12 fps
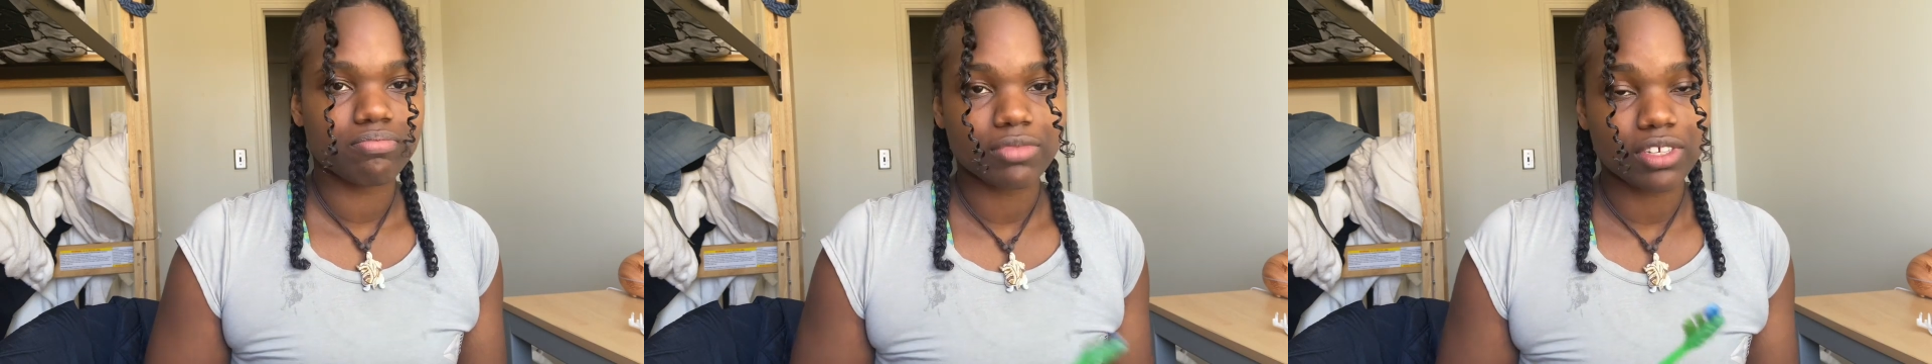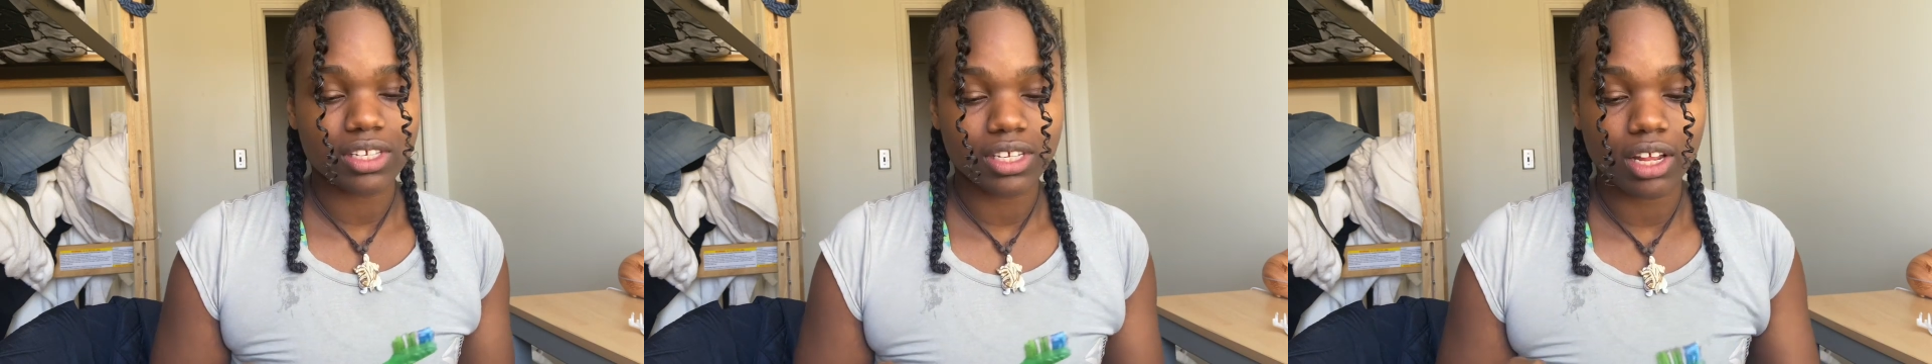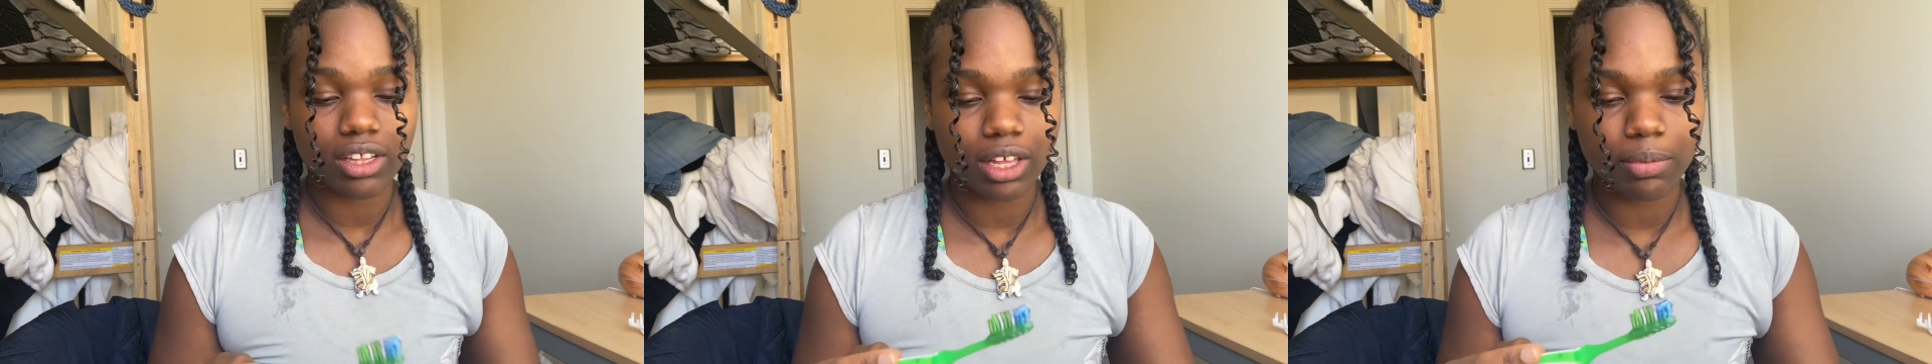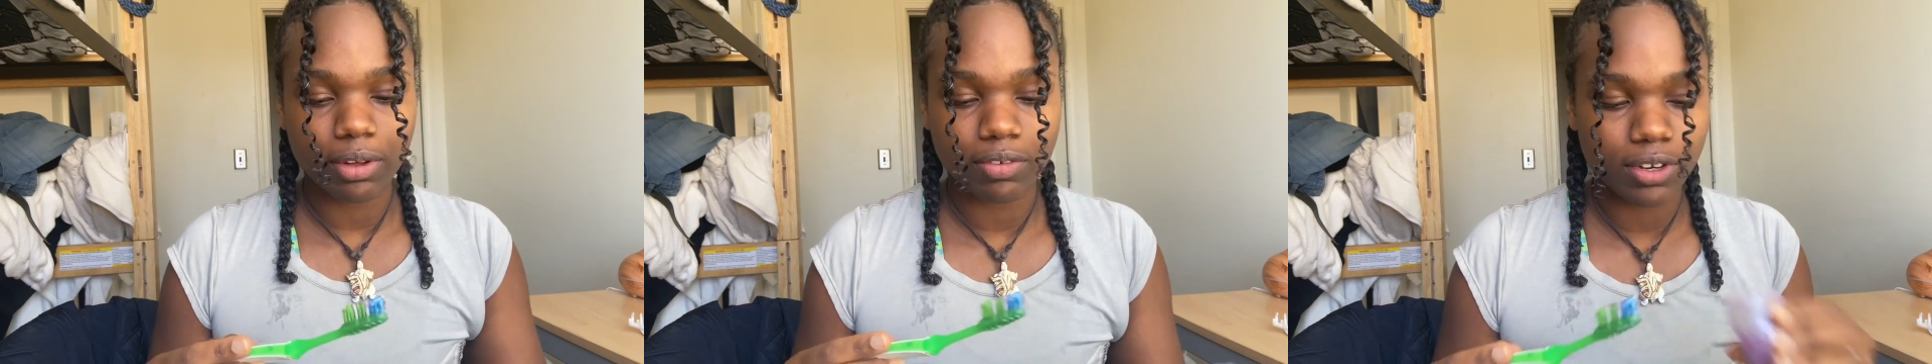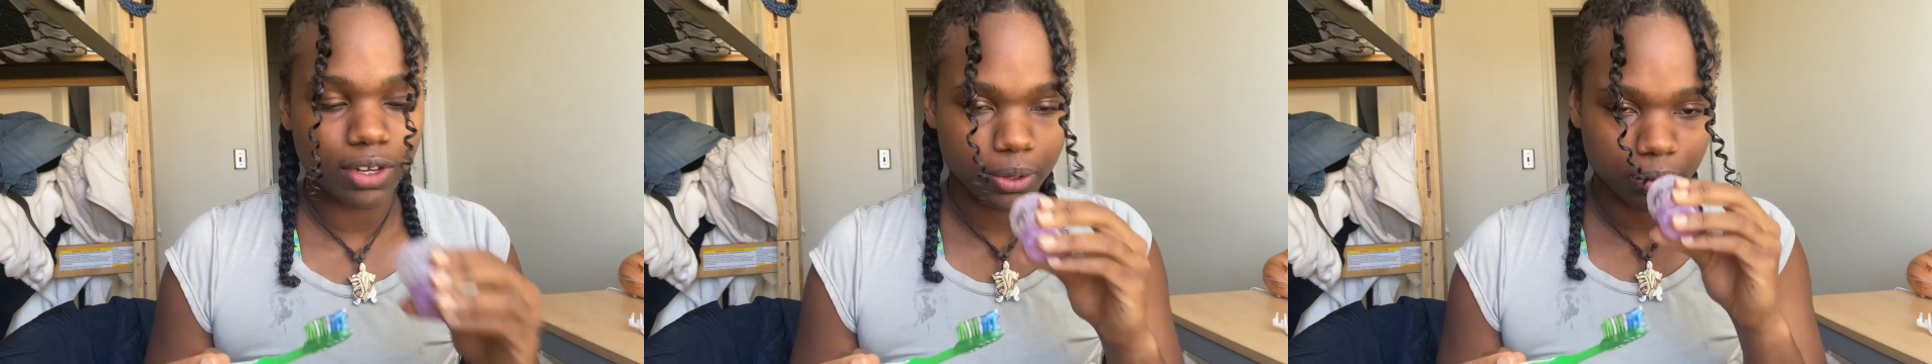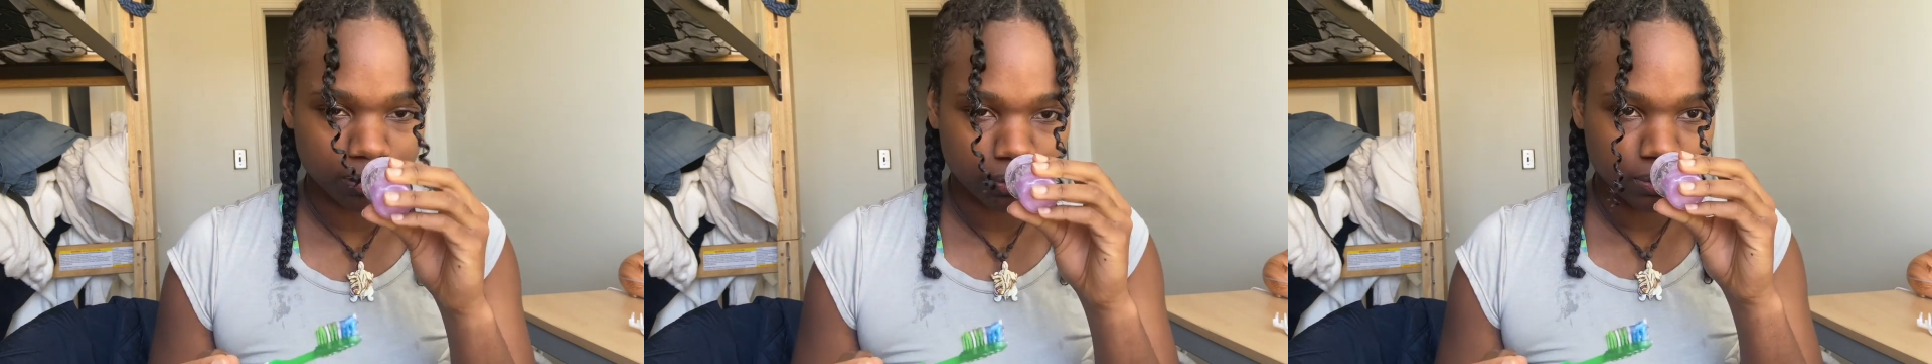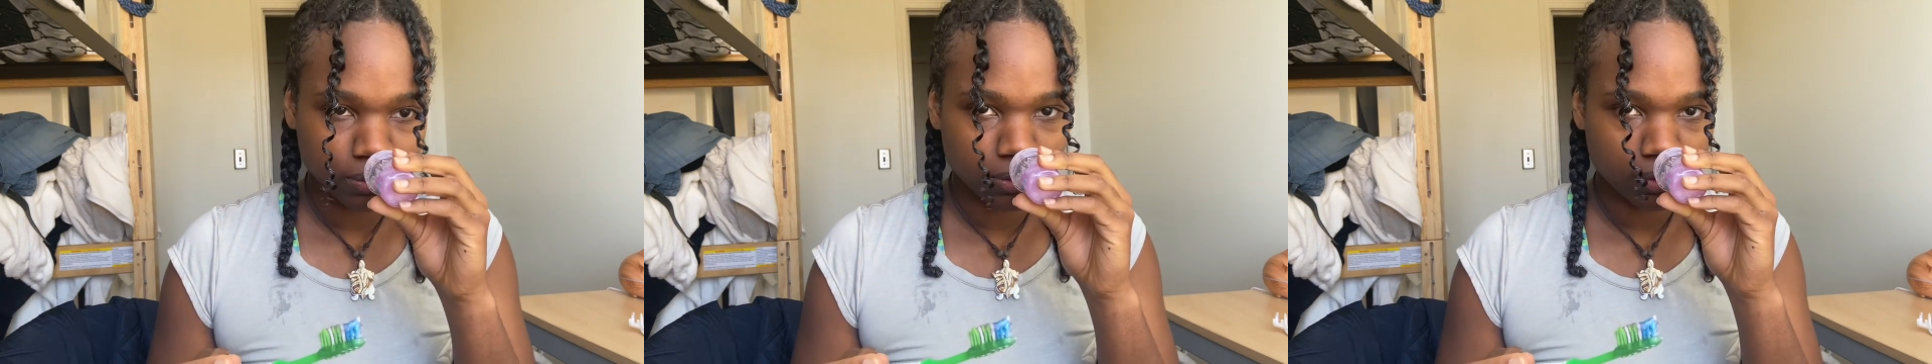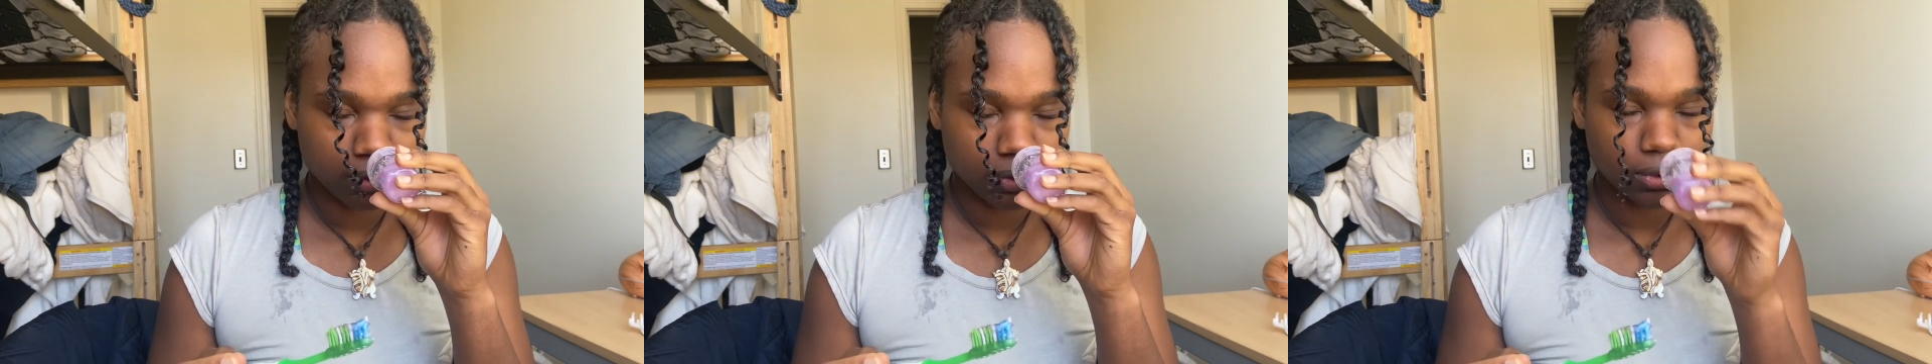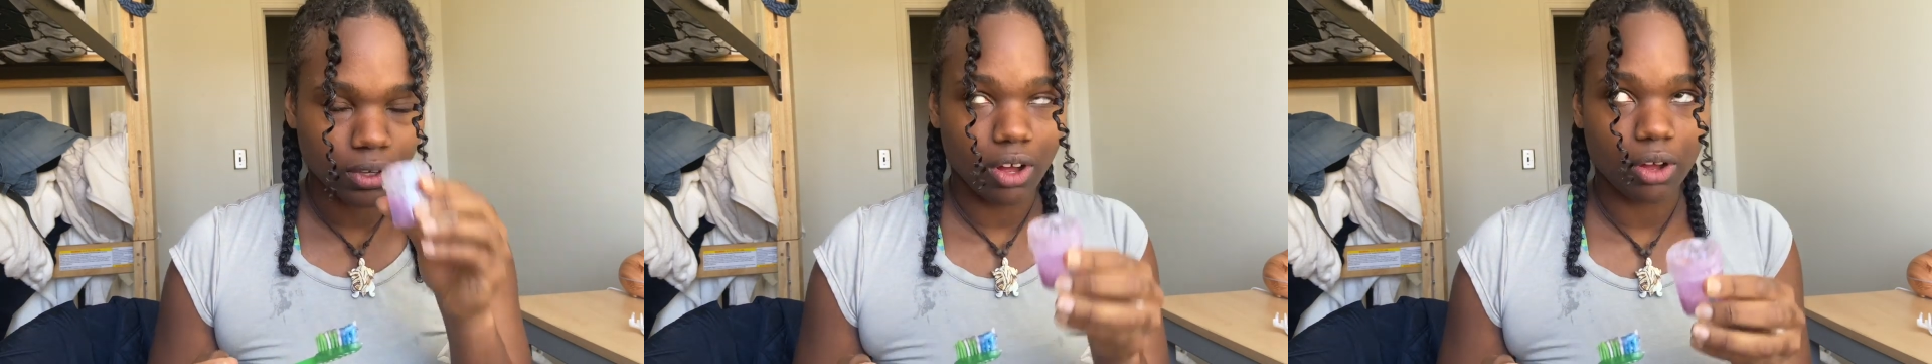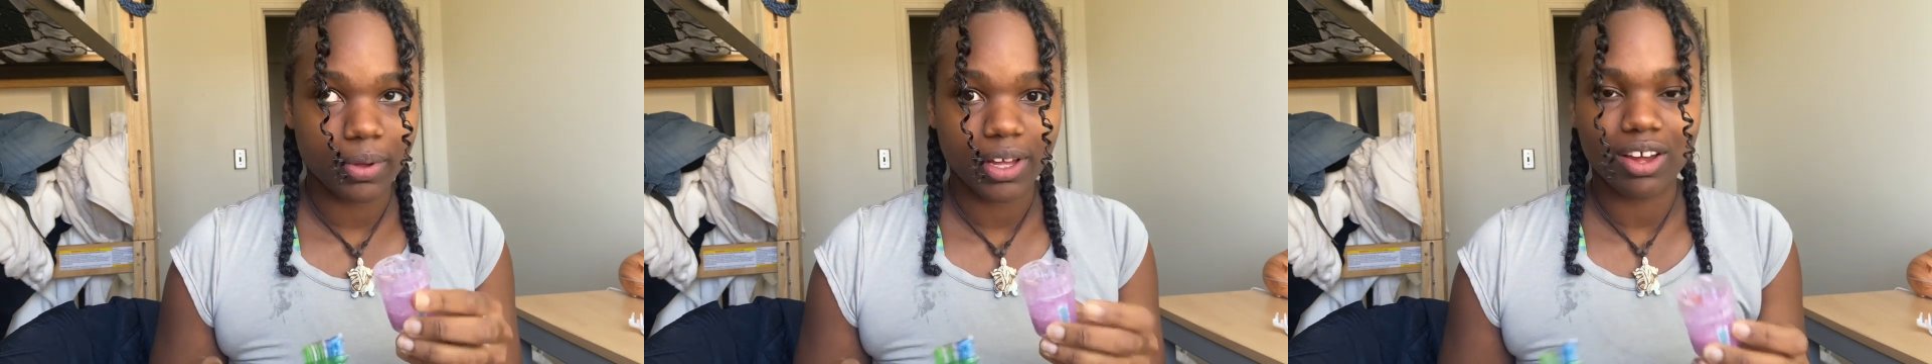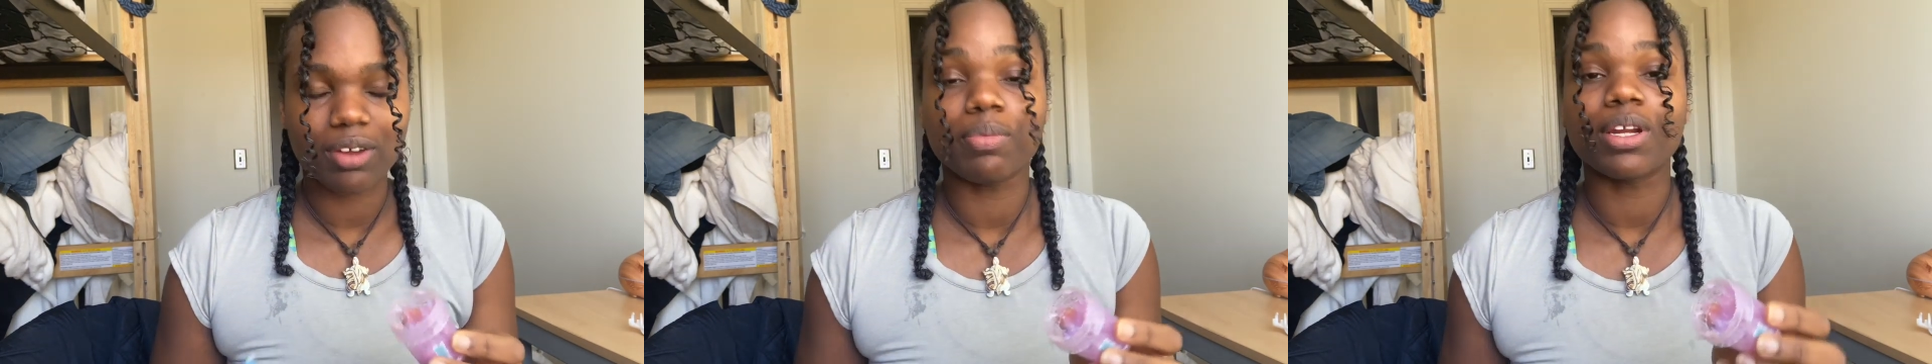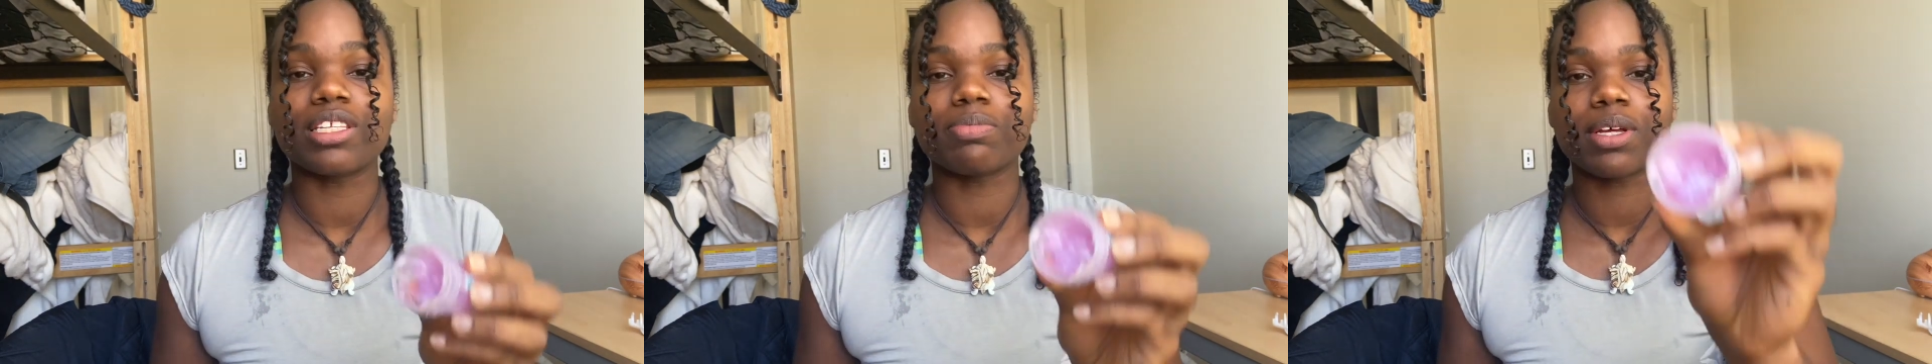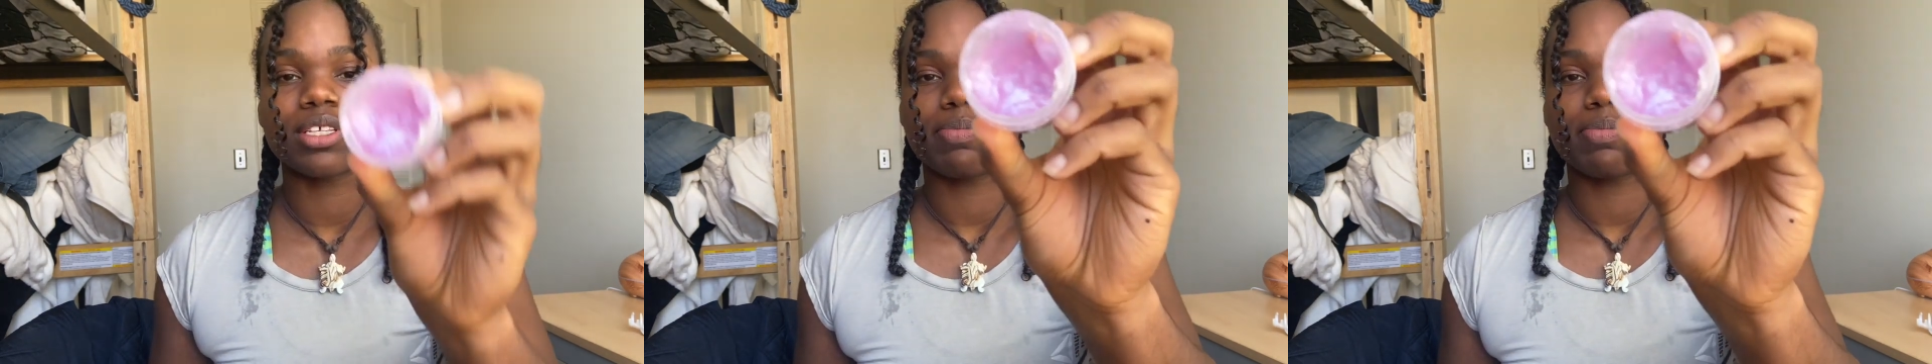it's not that big of a deal. Oh my god, but it smells